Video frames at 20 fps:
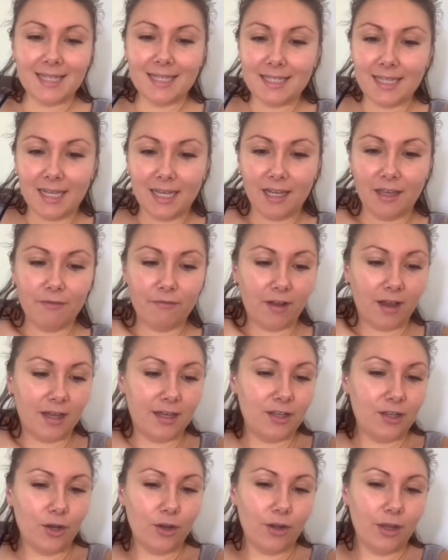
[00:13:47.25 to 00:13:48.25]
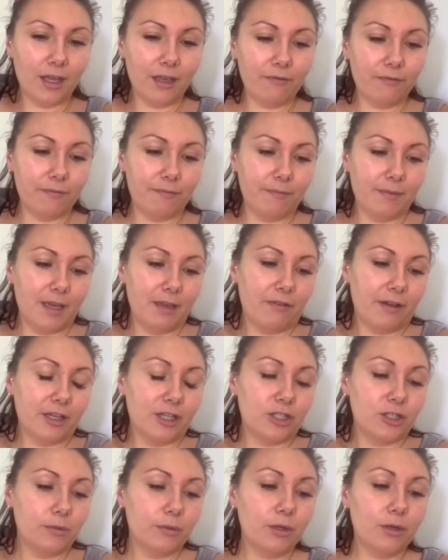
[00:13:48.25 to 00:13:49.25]
As I said, if I
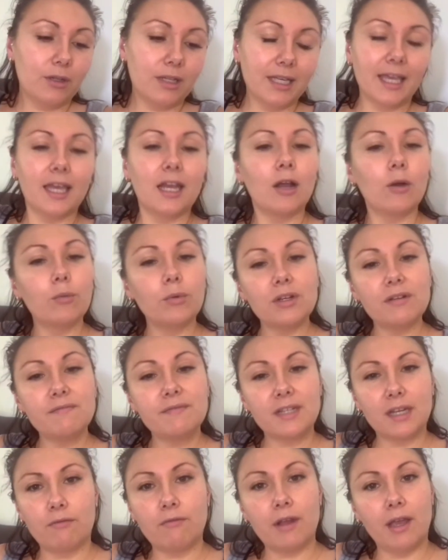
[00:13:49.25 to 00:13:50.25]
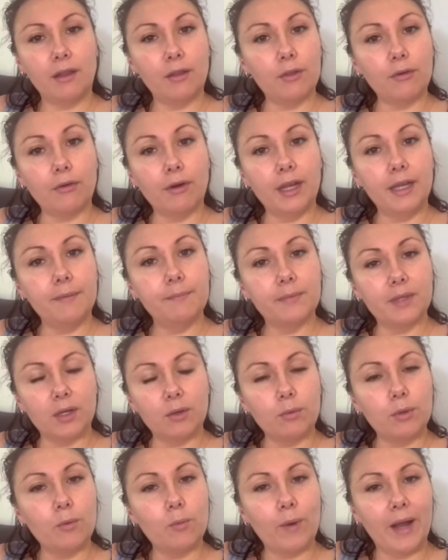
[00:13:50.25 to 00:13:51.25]
could do it all again, I wouldn't have done round
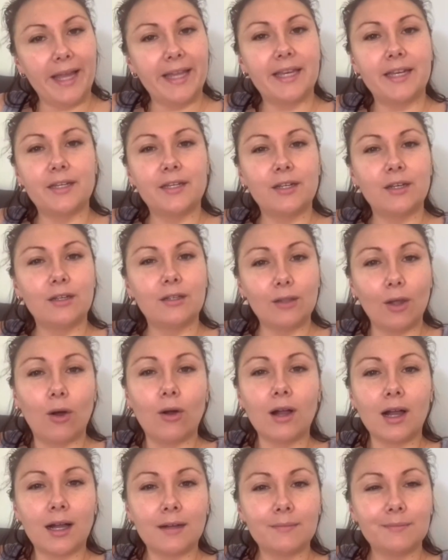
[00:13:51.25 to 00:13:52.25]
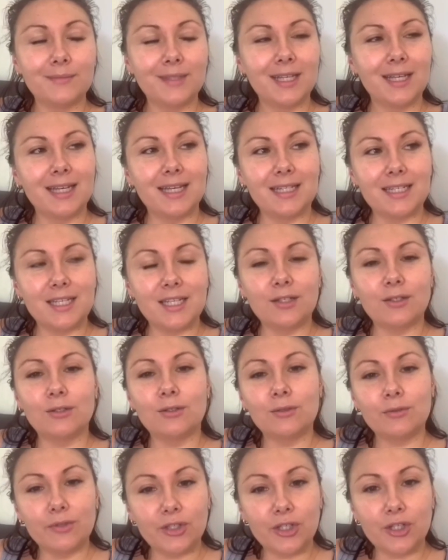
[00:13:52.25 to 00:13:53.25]
3. I would have waited longer
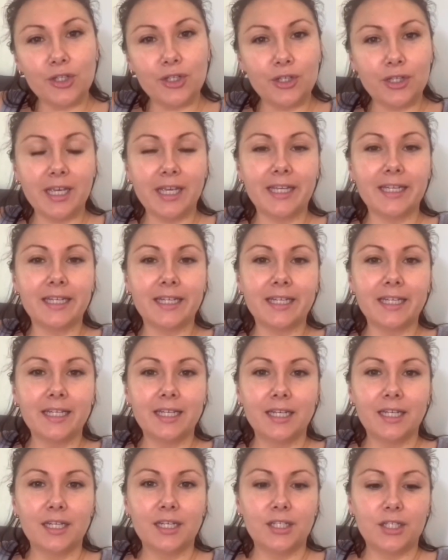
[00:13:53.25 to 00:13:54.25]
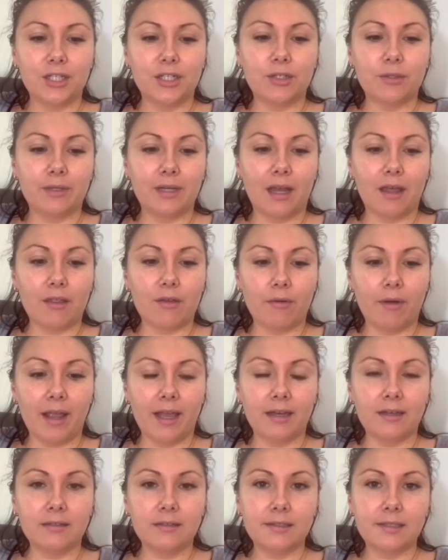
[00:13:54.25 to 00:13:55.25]
until the new year to do
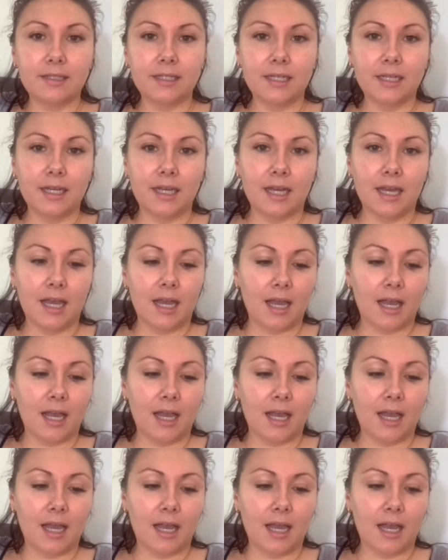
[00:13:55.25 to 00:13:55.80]
another round.